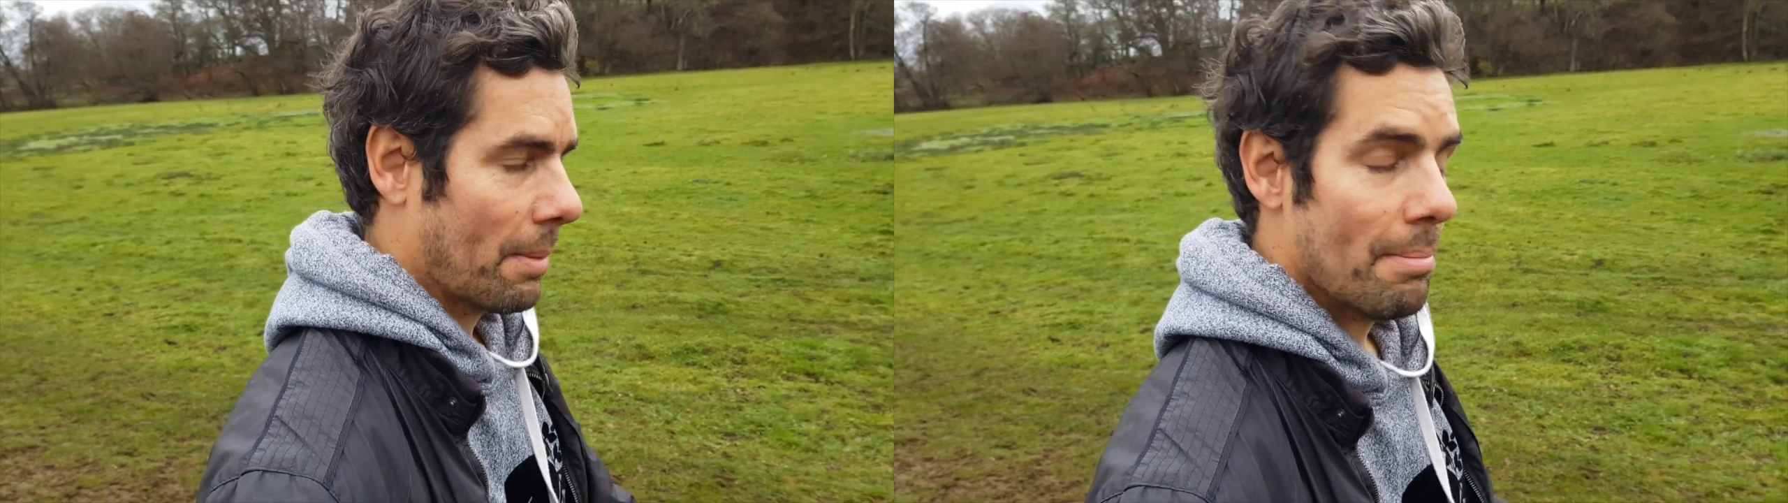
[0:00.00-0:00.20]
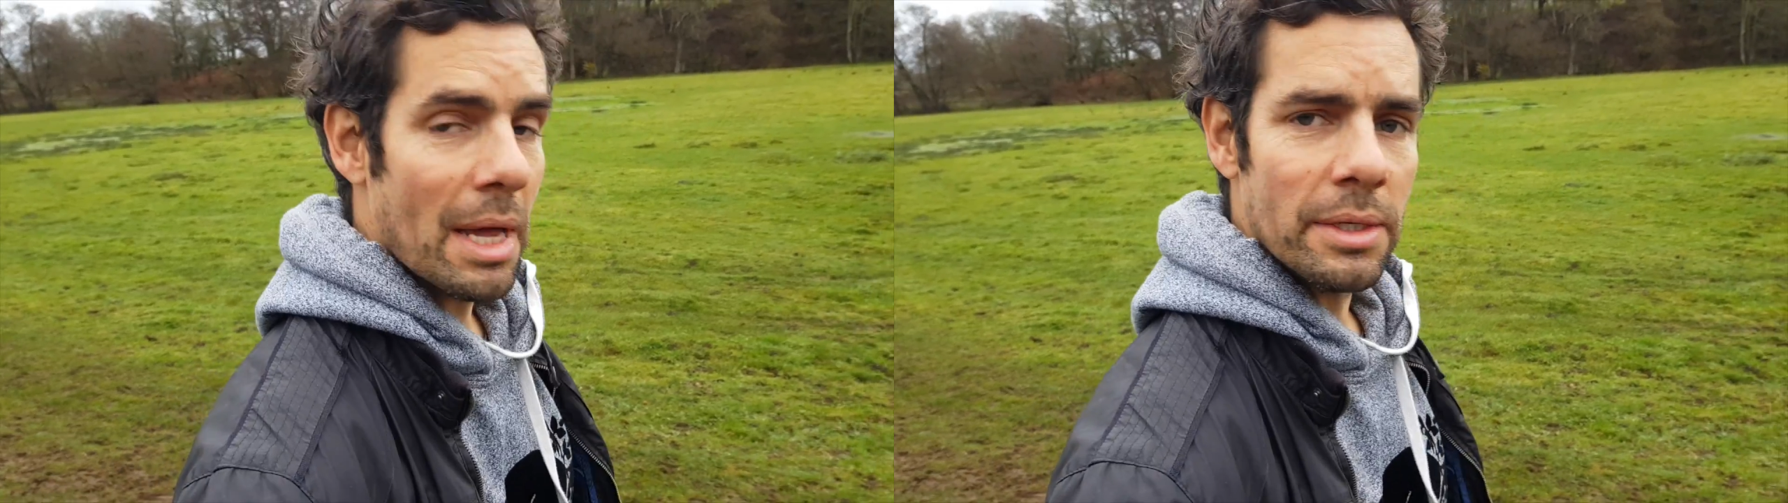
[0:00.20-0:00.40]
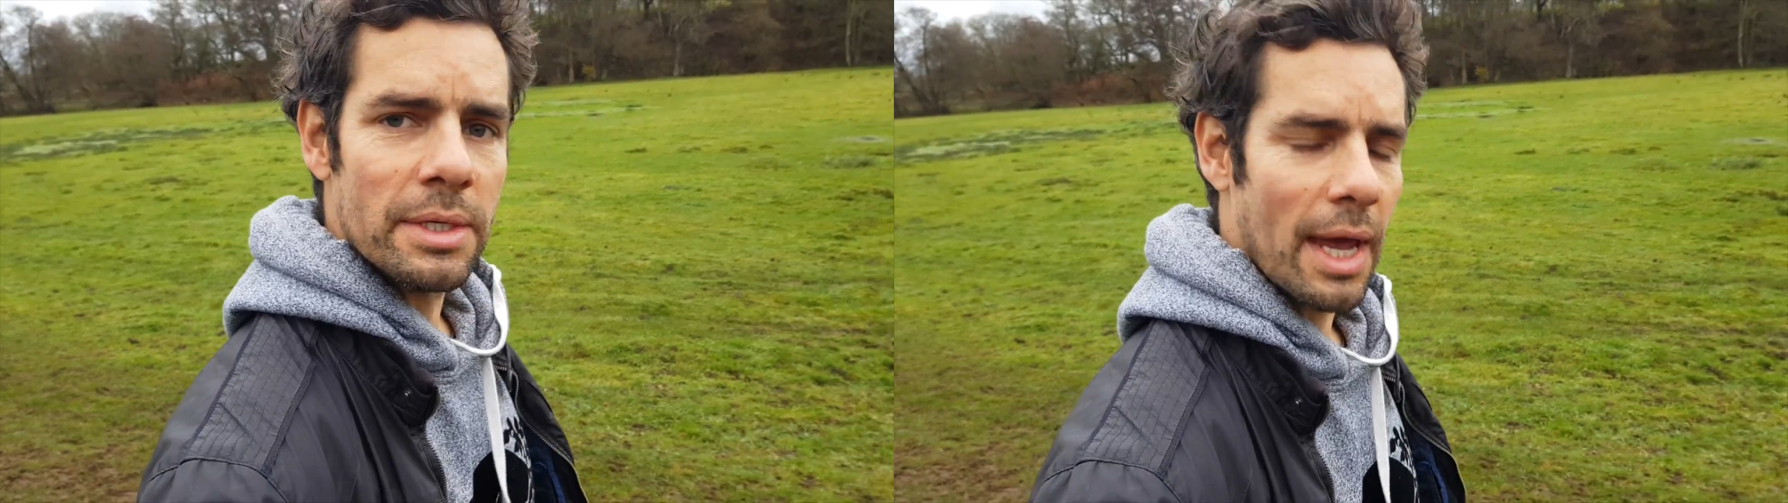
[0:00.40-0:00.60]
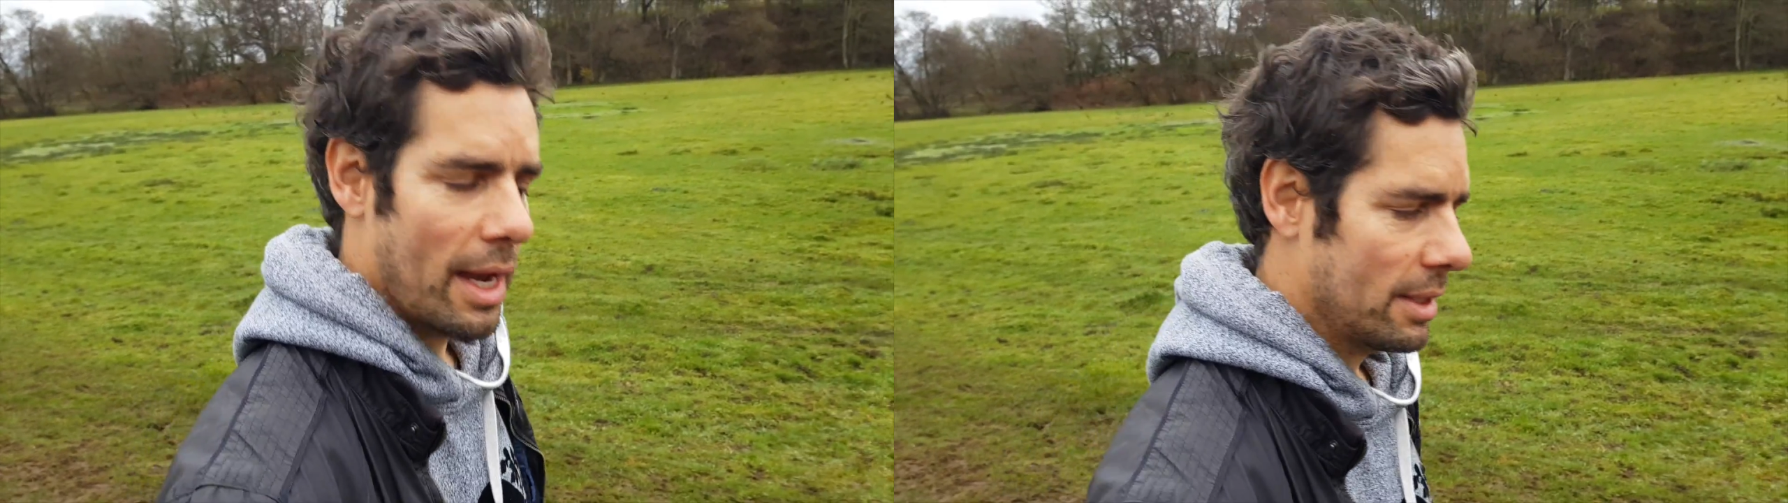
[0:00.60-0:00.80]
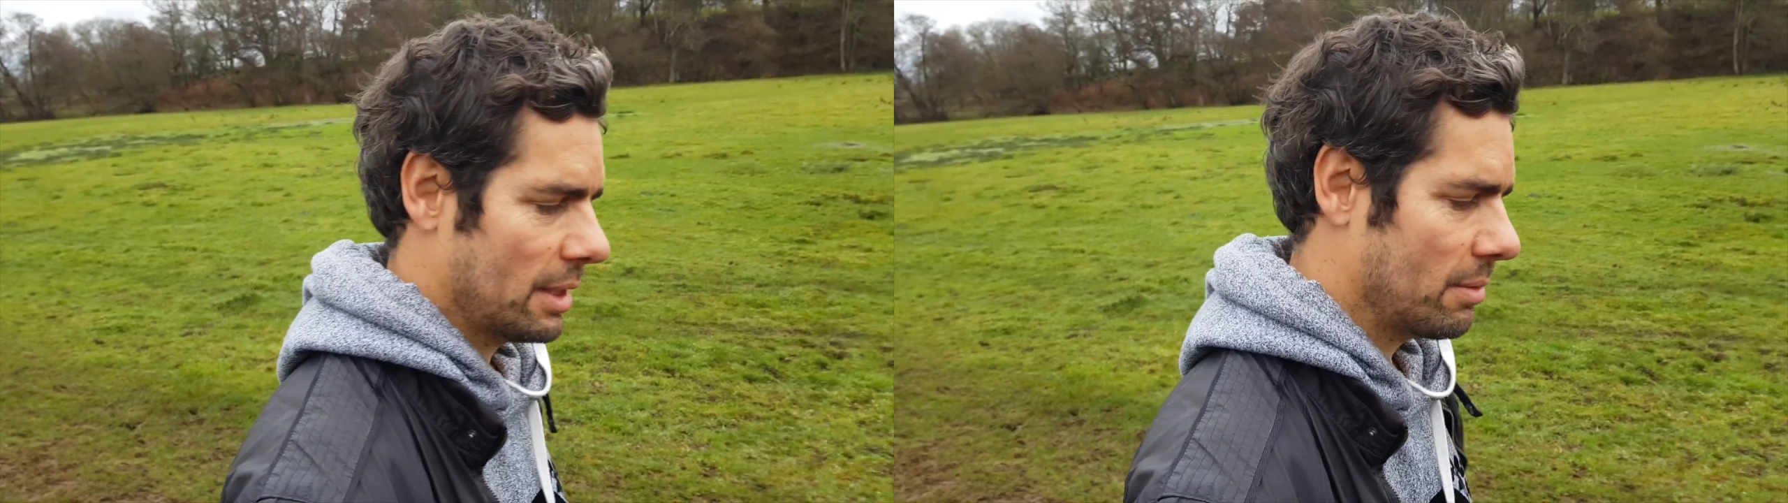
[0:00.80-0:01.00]

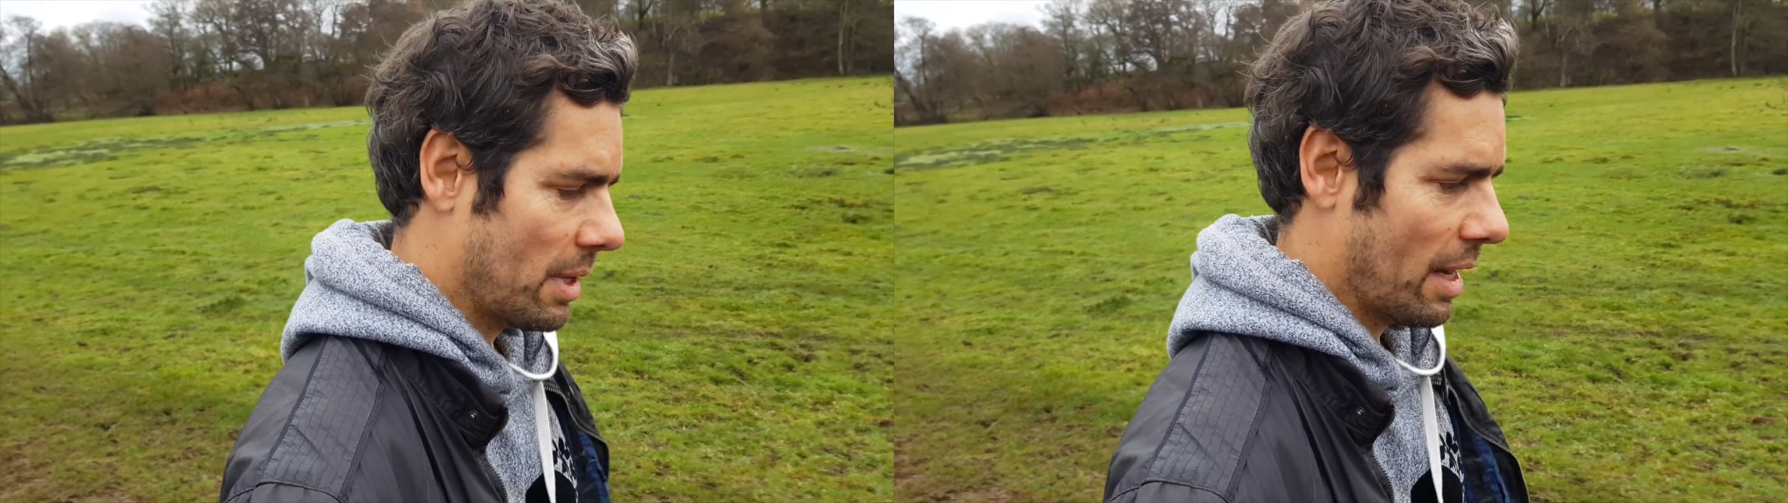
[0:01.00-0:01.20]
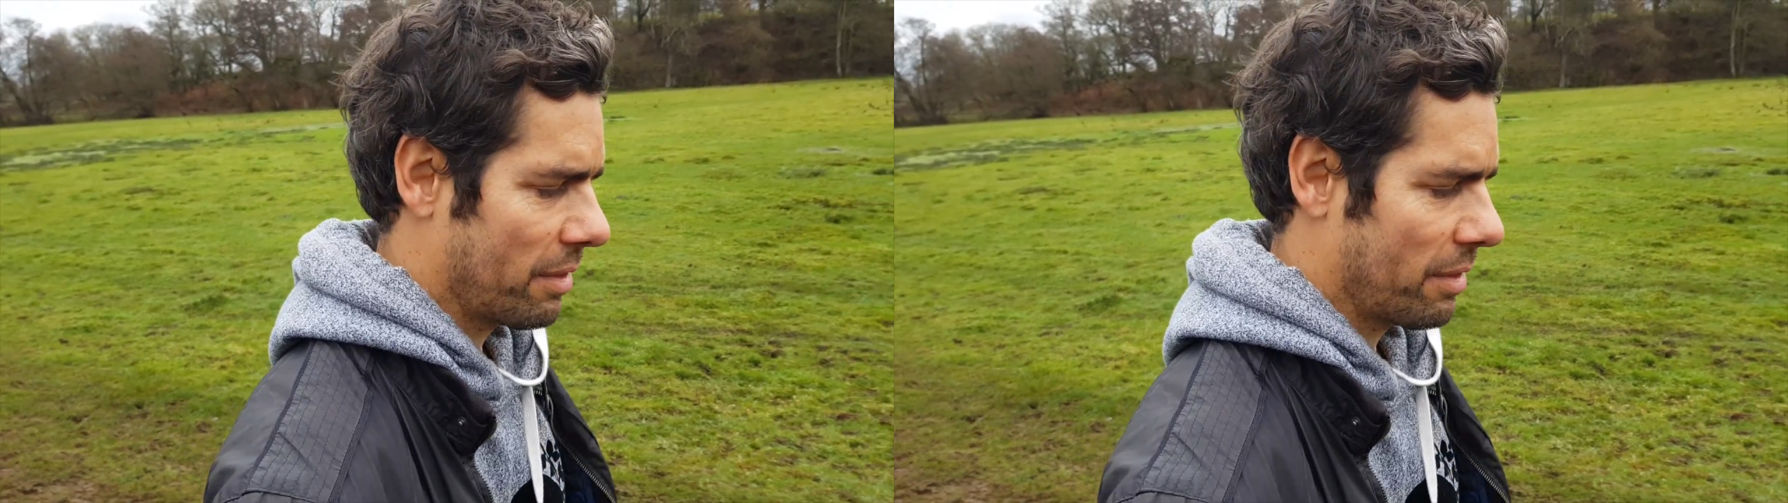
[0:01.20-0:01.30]
Monday, didn't we?